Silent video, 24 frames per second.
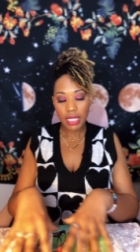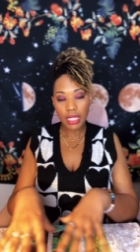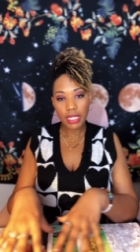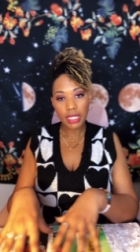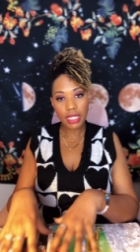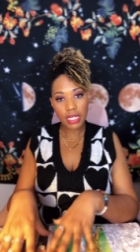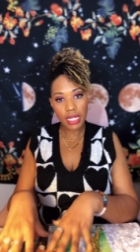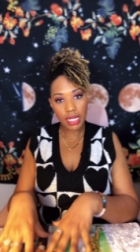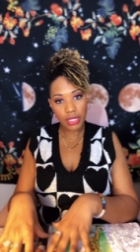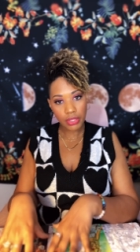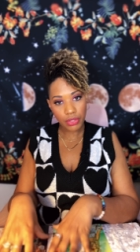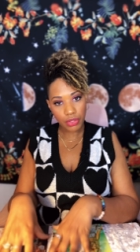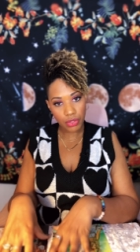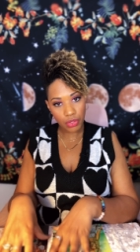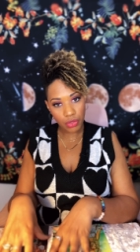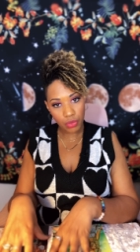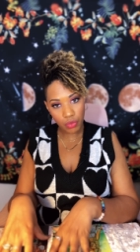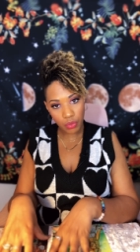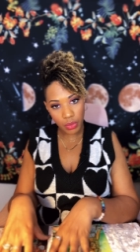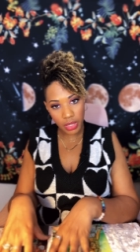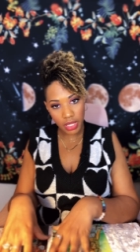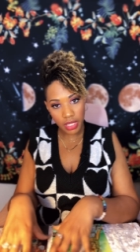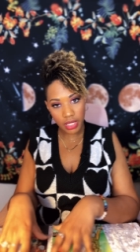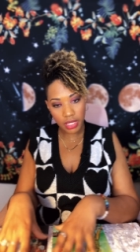the next two
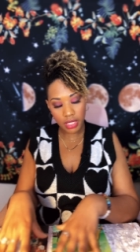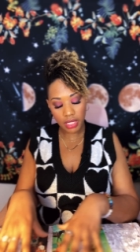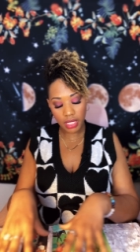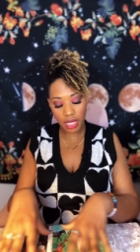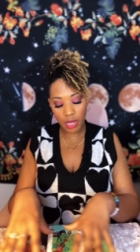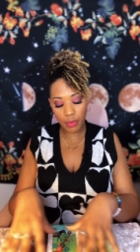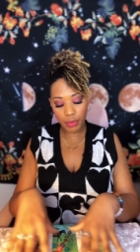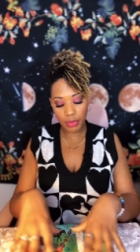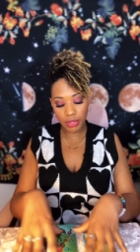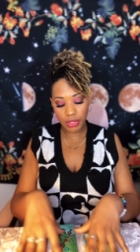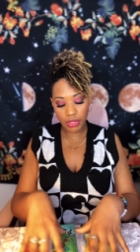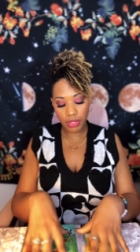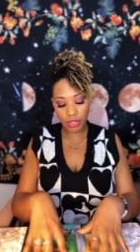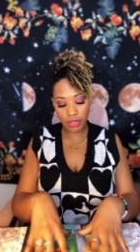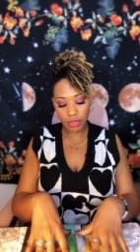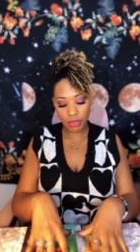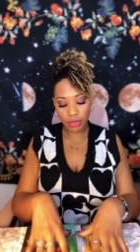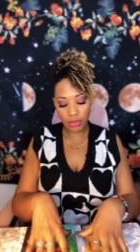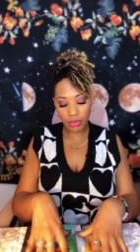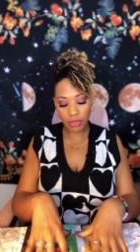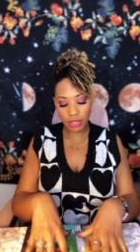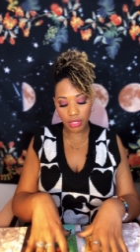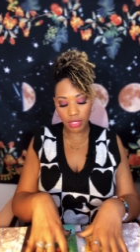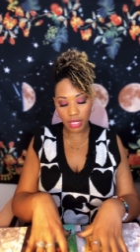weeks up
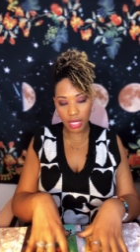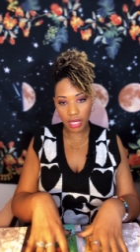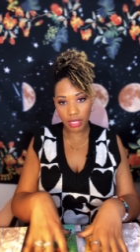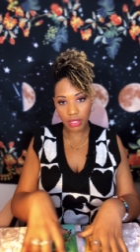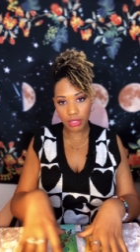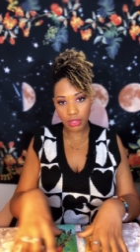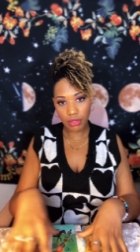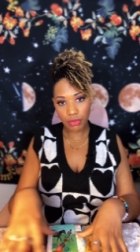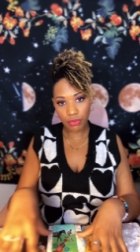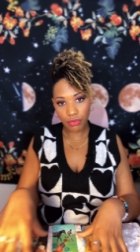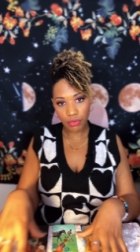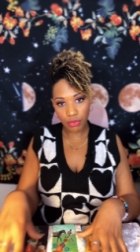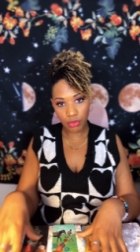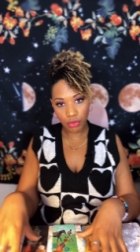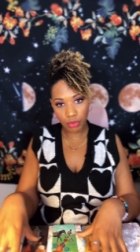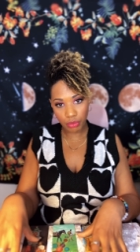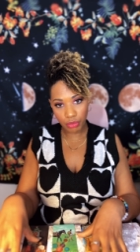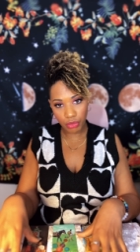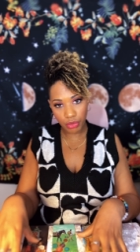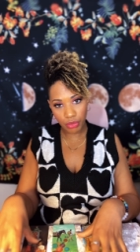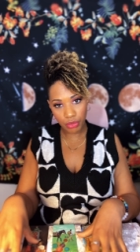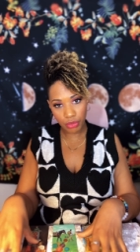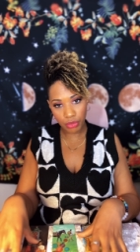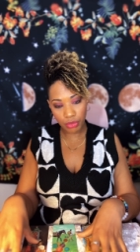until the next full
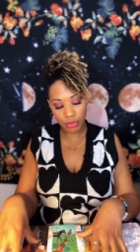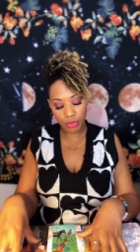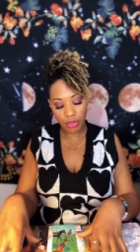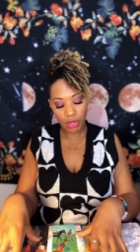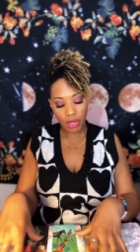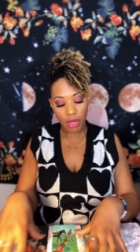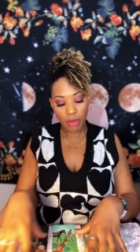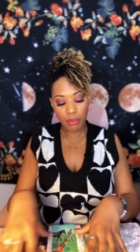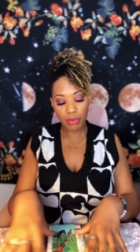moon,